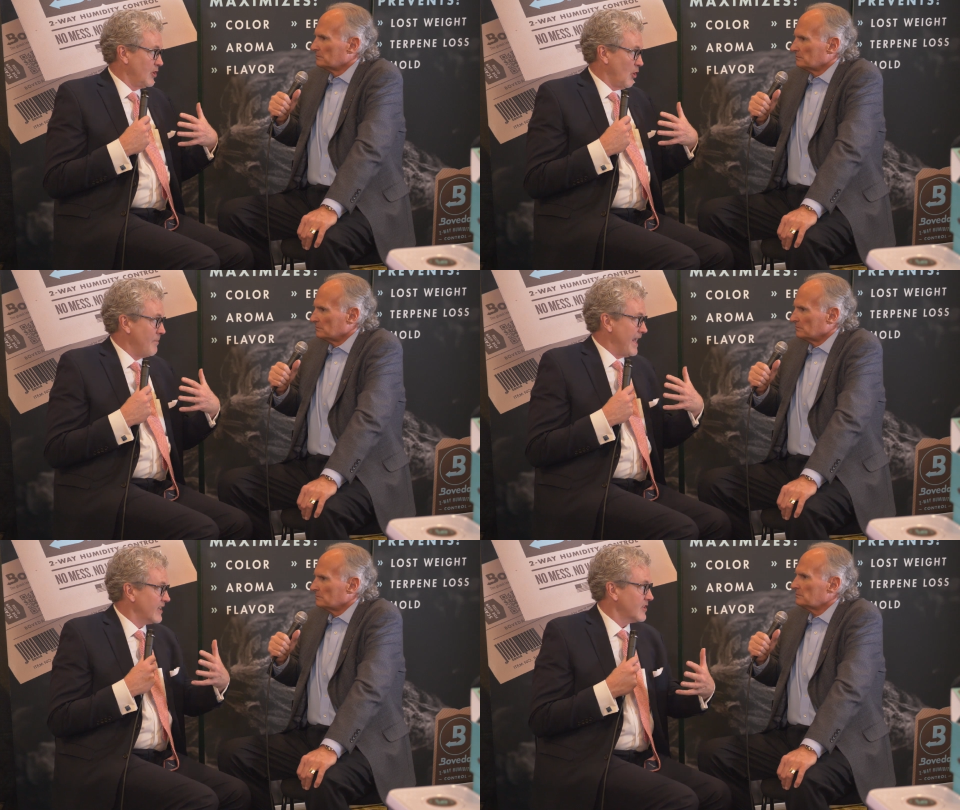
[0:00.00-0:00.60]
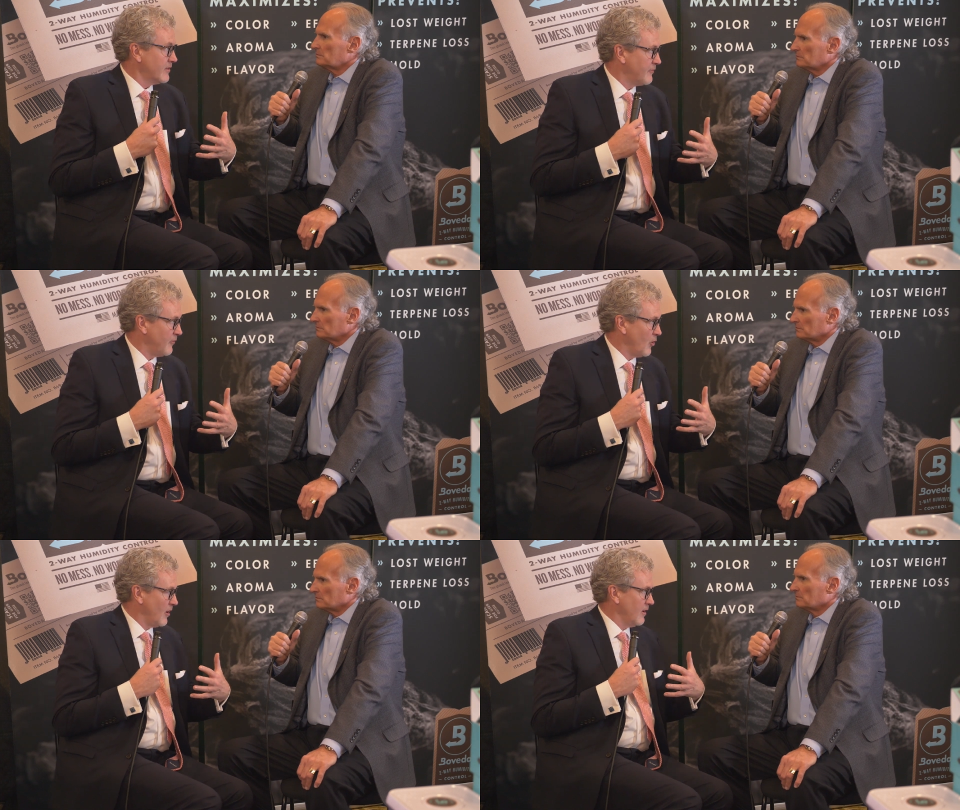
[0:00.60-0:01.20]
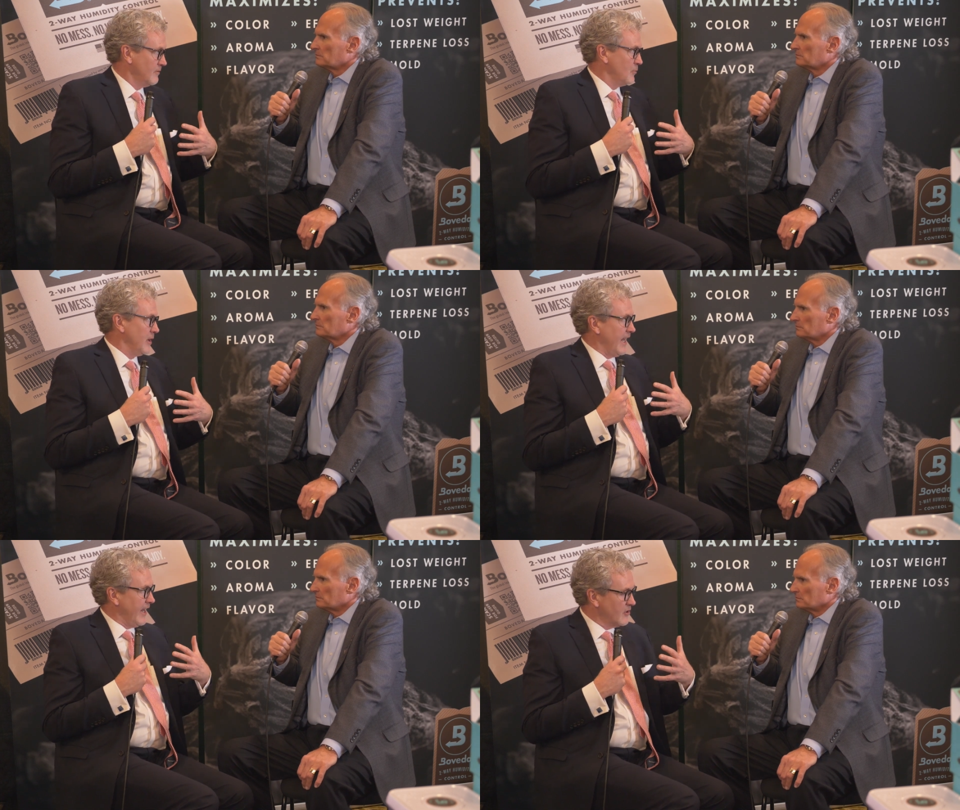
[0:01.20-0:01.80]
Speaker 1: know, medicine for
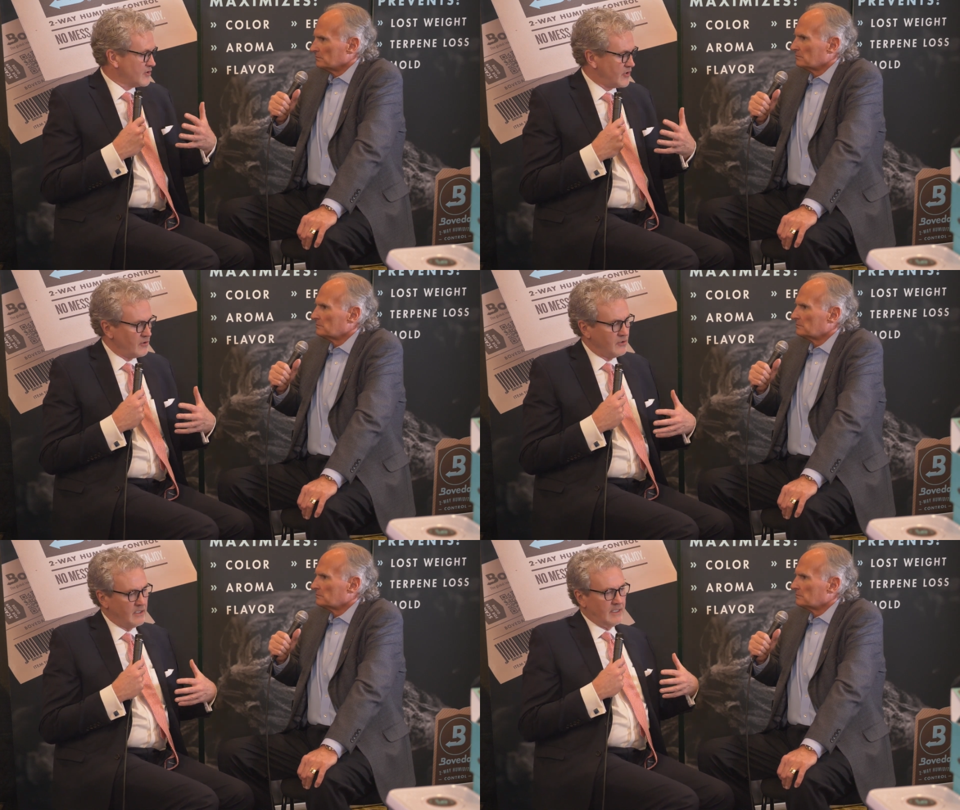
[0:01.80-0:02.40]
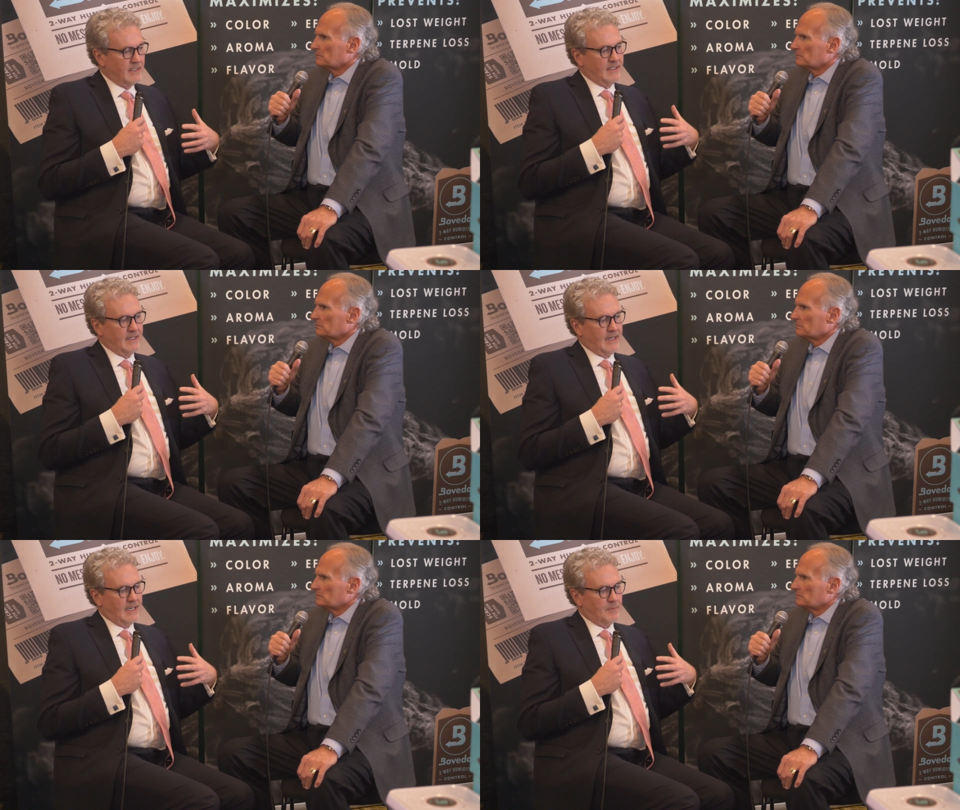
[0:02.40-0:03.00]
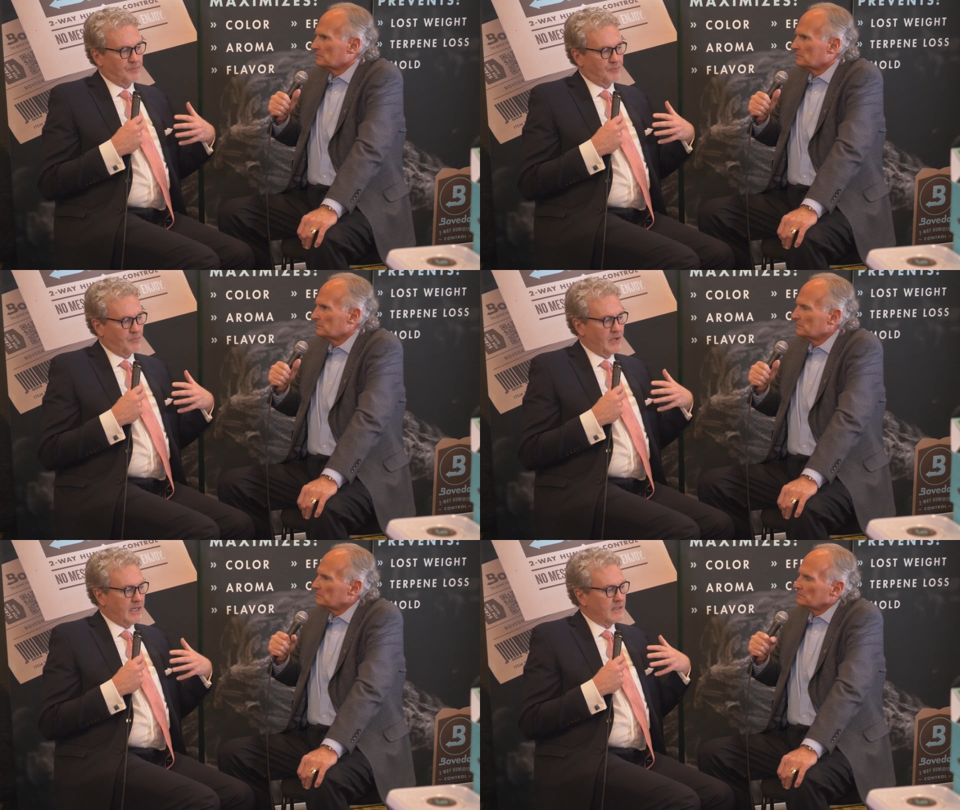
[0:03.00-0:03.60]
what ails you. Um,
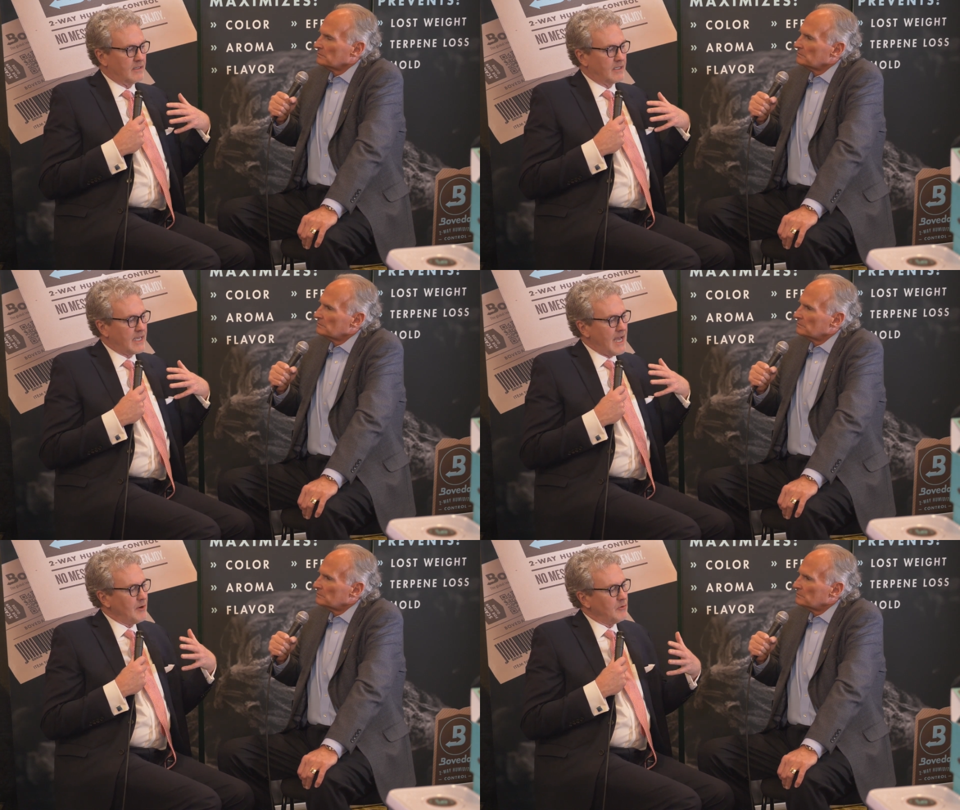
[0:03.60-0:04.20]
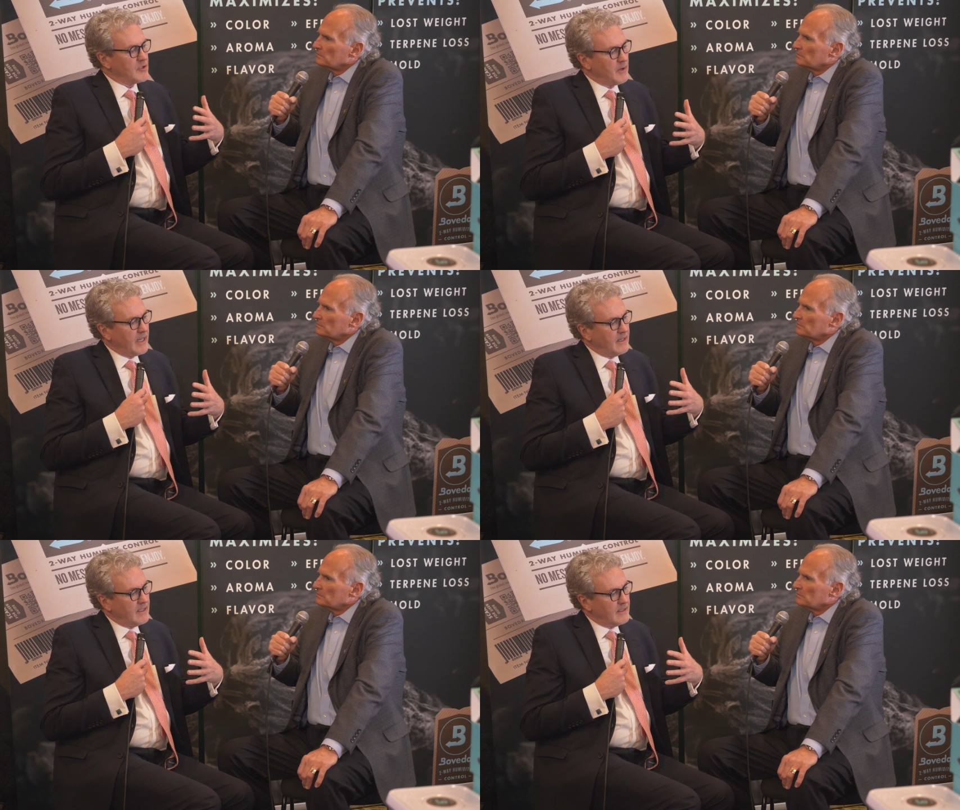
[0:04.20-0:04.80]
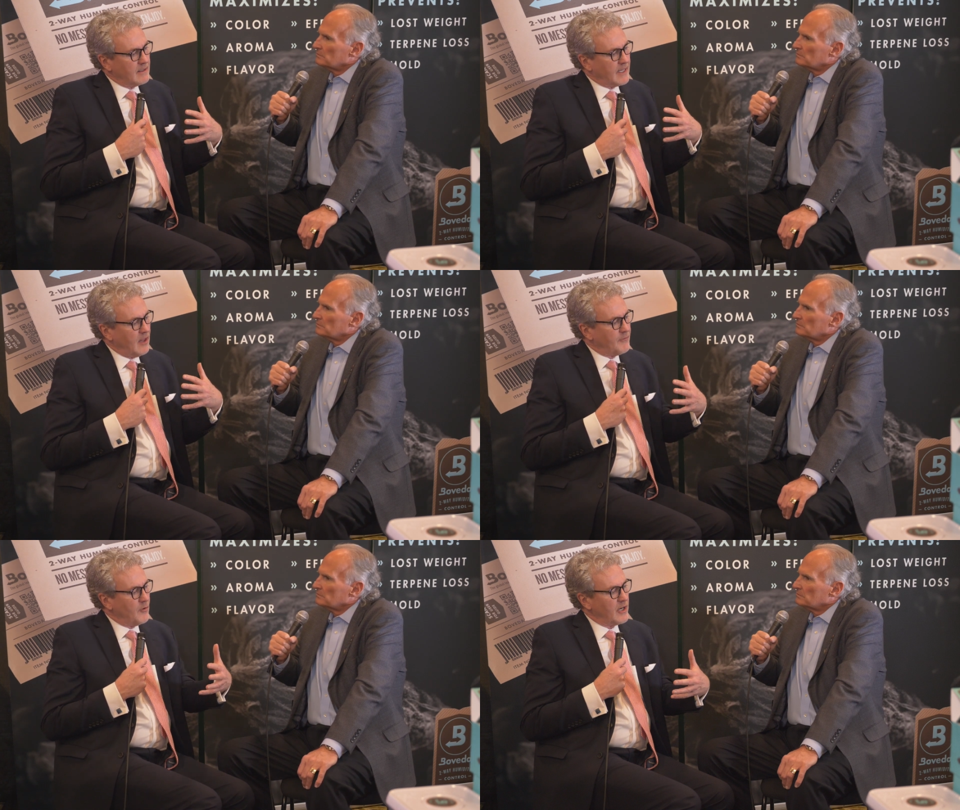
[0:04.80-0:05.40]
but the comment was made that
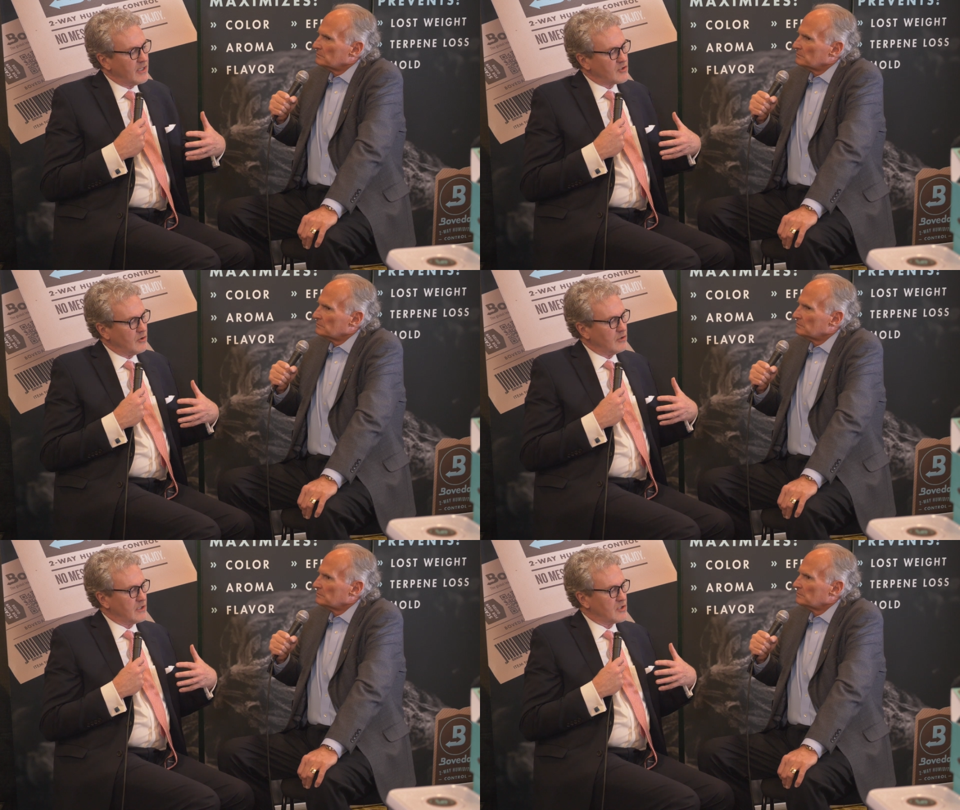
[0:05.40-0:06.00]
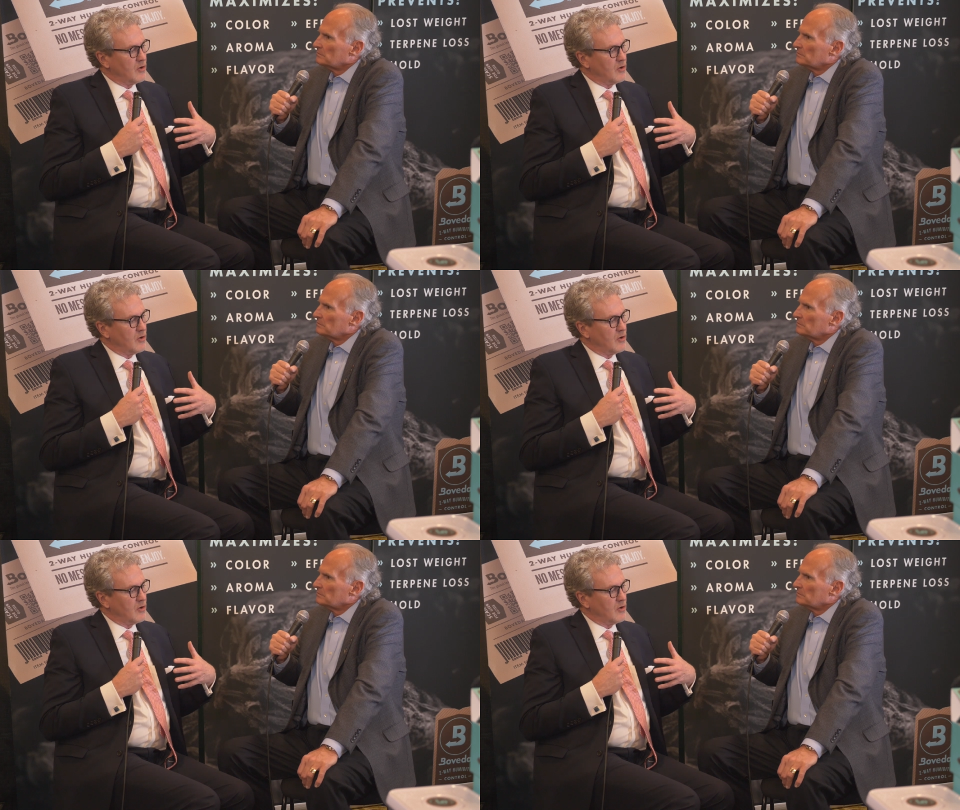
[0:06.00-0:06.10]
California had sold its